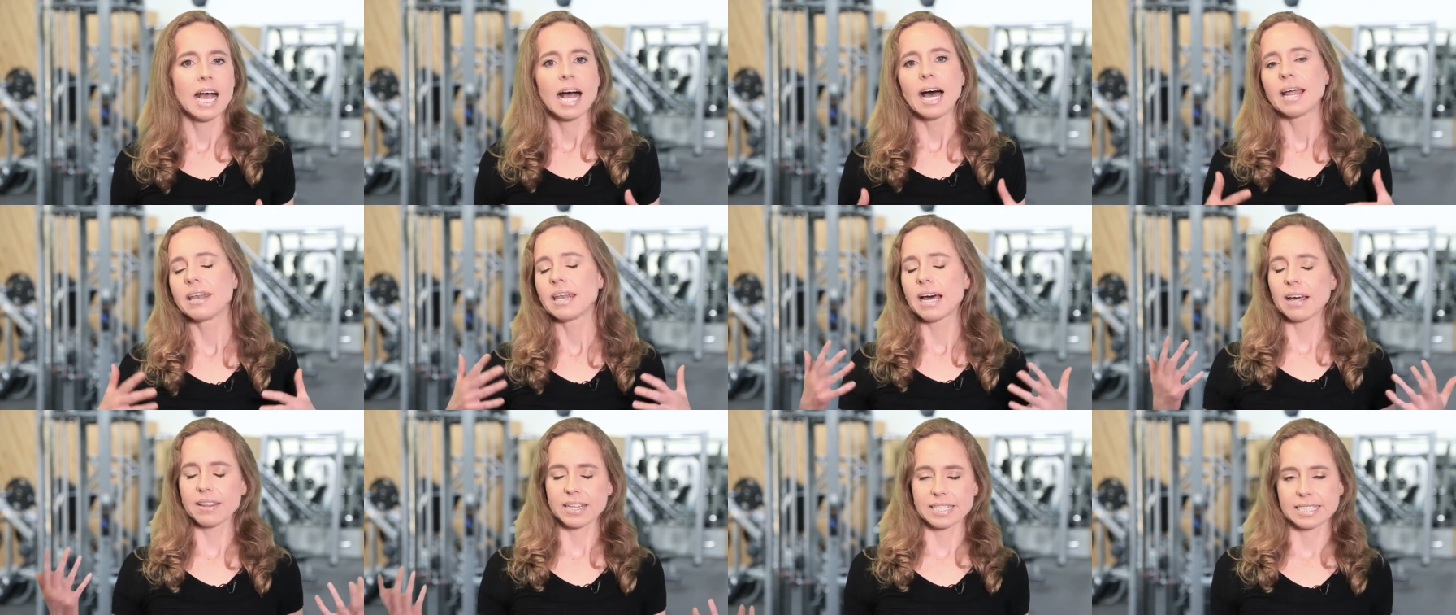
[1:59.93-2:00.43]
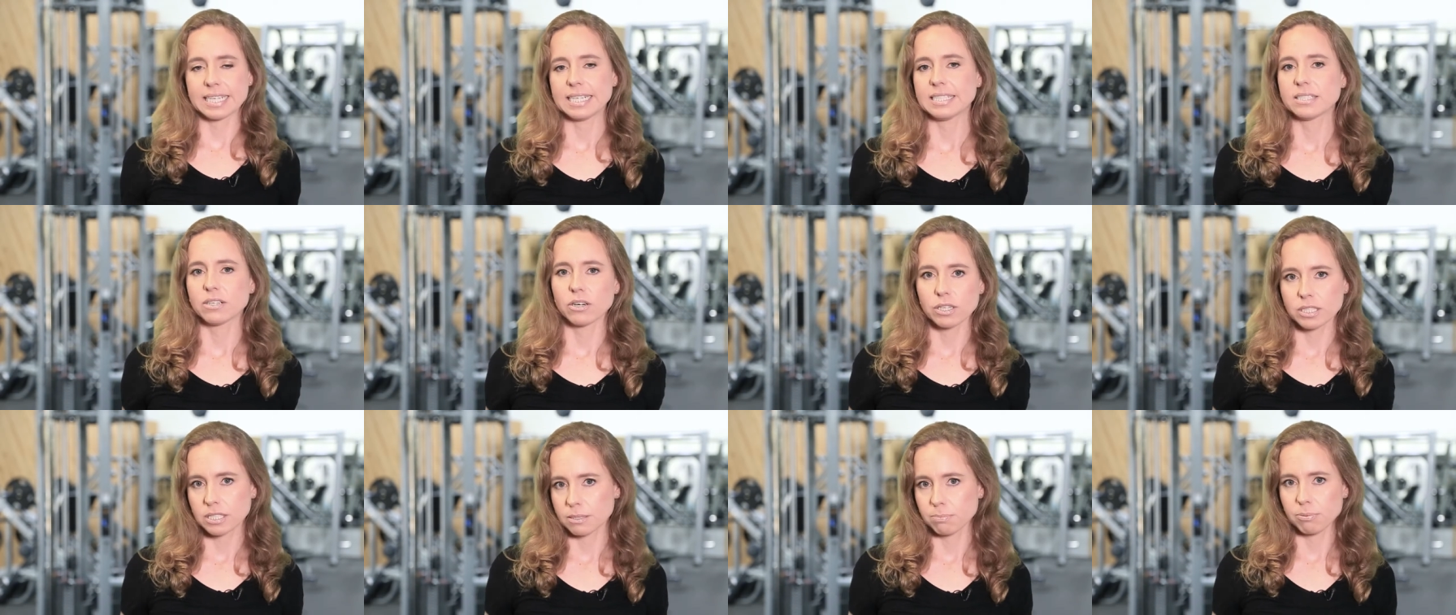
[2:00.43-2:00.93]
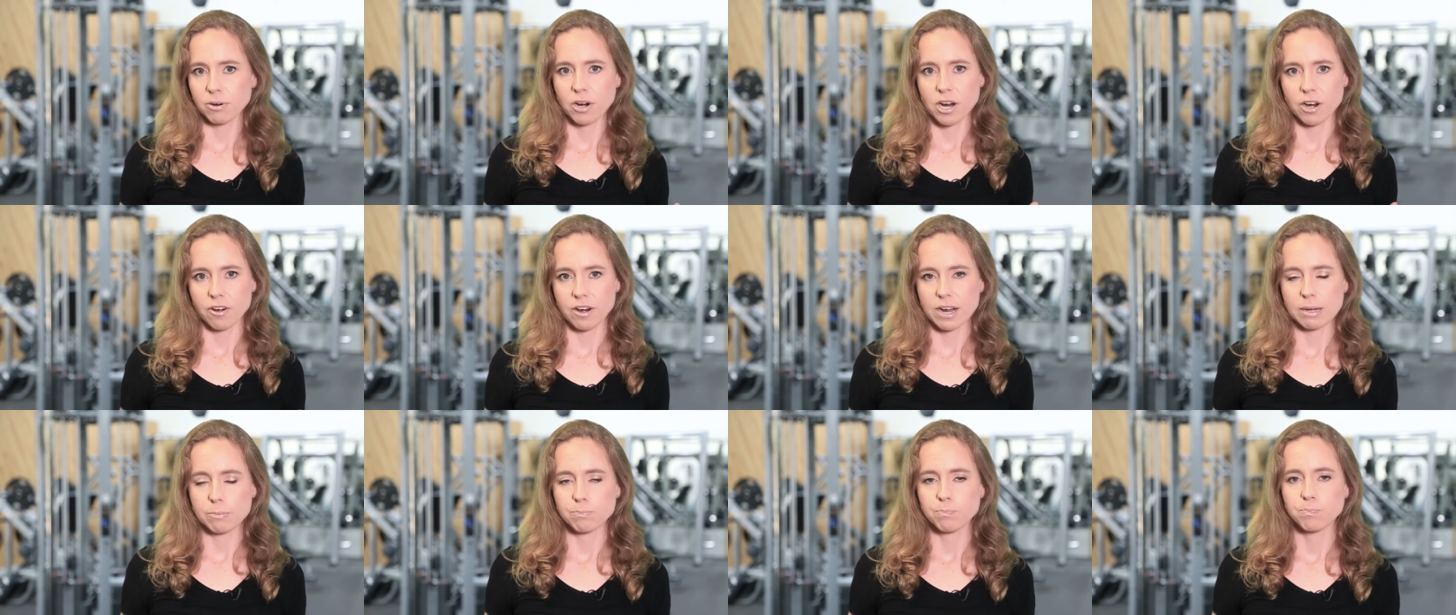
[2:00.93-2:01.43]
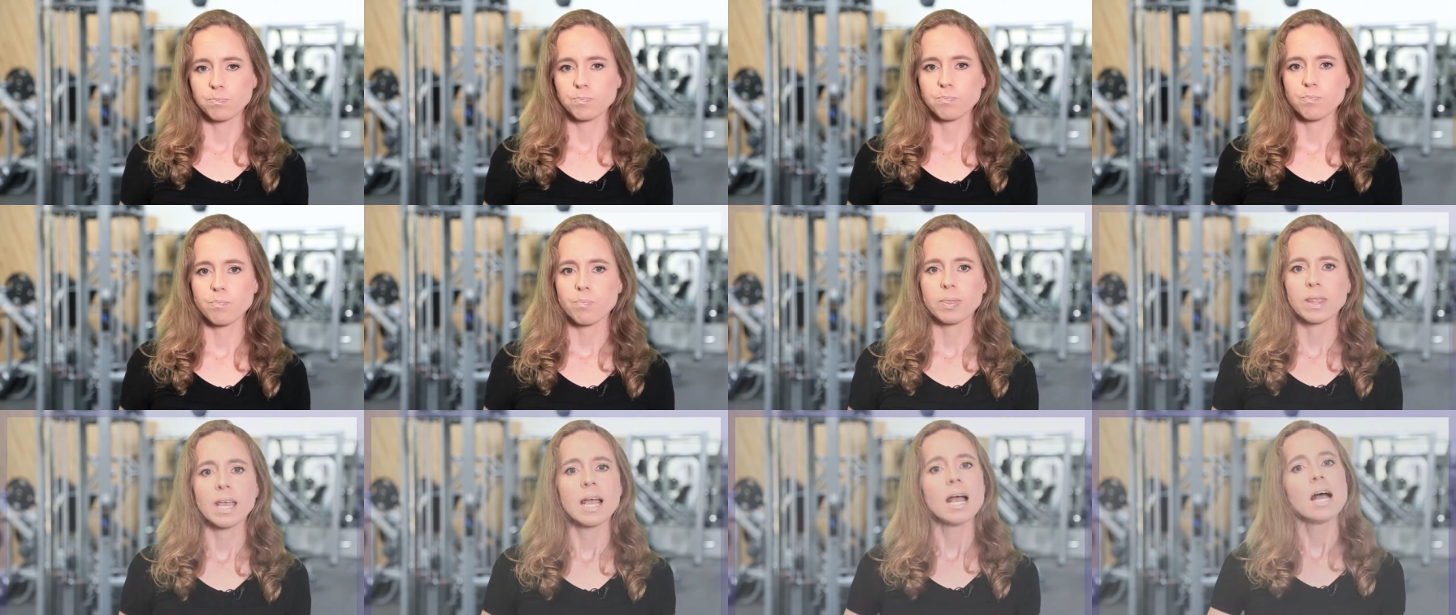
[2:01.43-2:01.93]
another detox program.
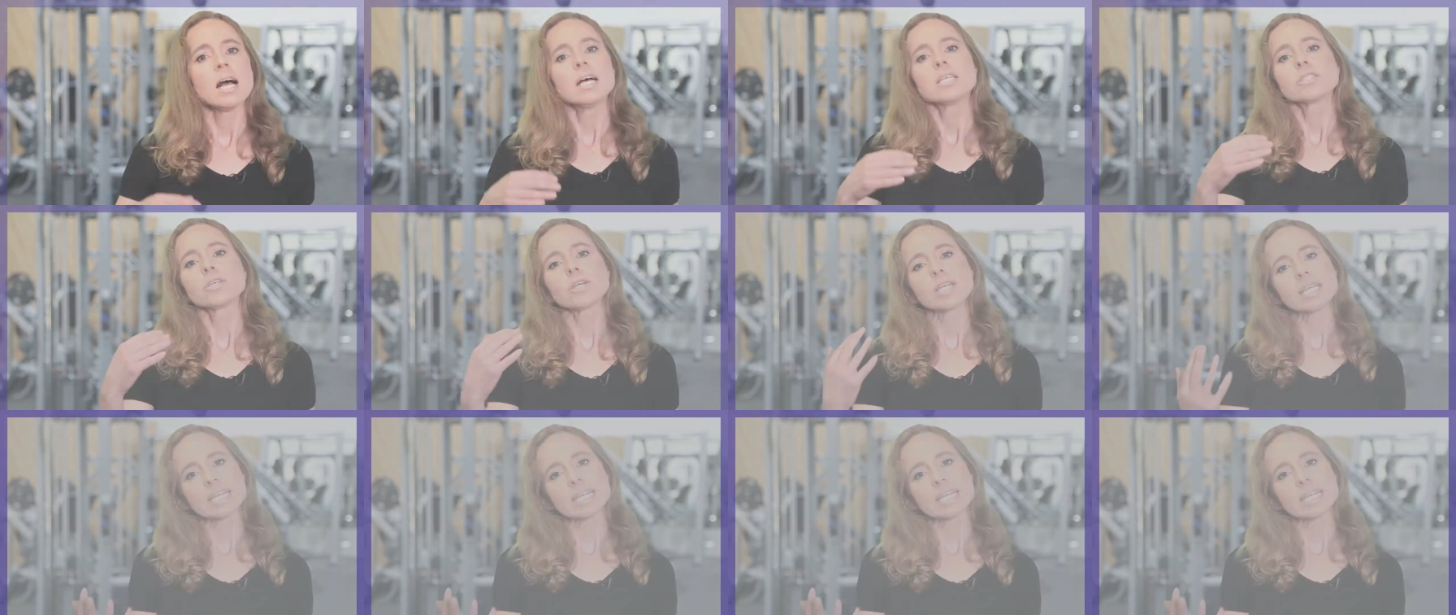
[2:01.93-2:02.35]
So